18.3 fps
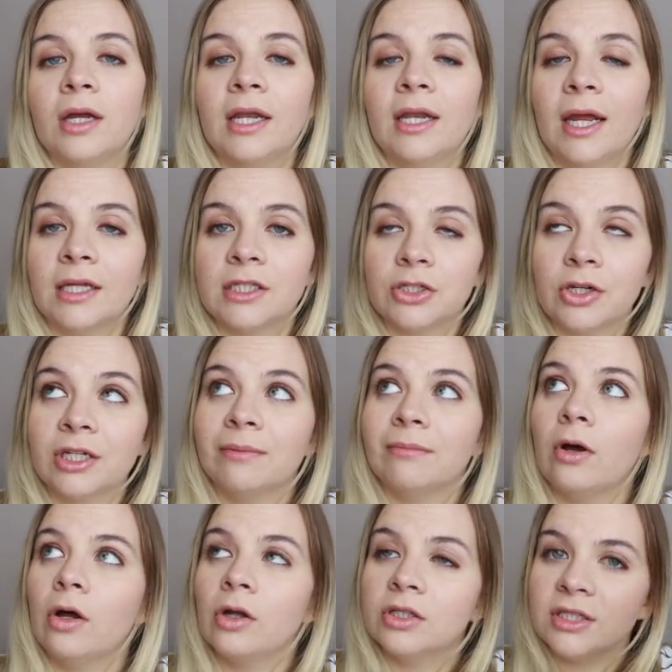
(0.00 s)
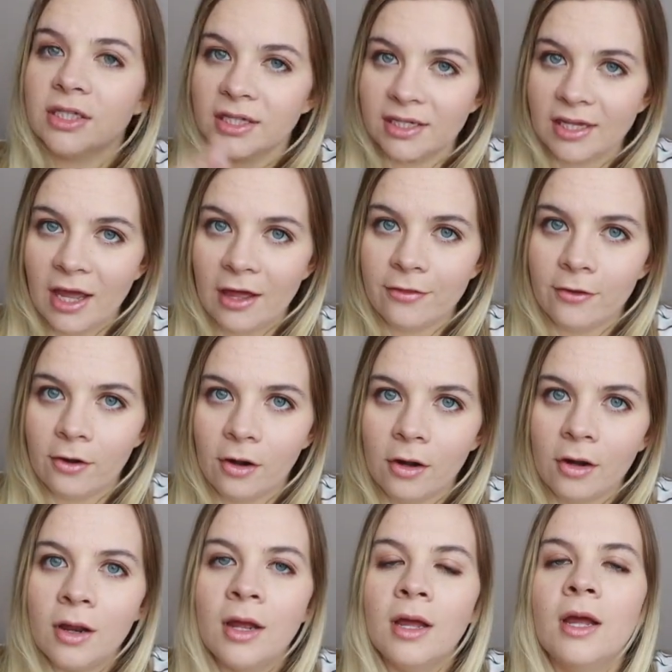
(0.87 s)
and answering them all
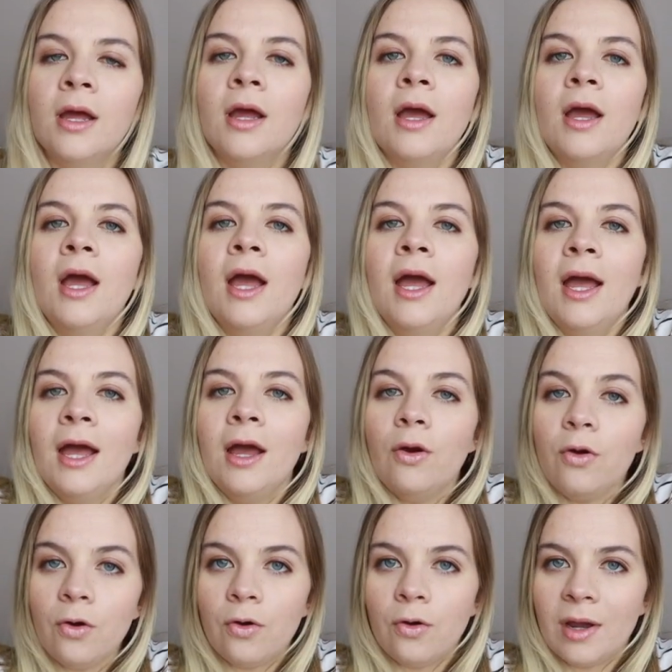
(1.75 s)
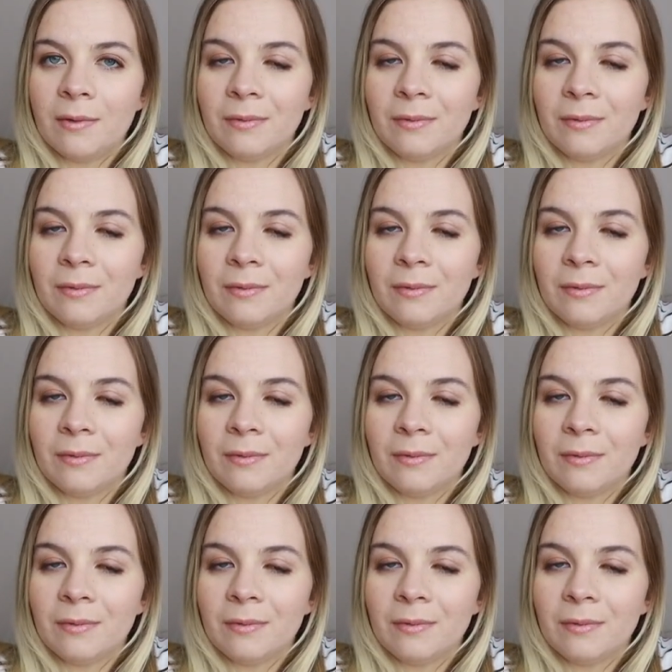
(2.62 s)
together. Whew.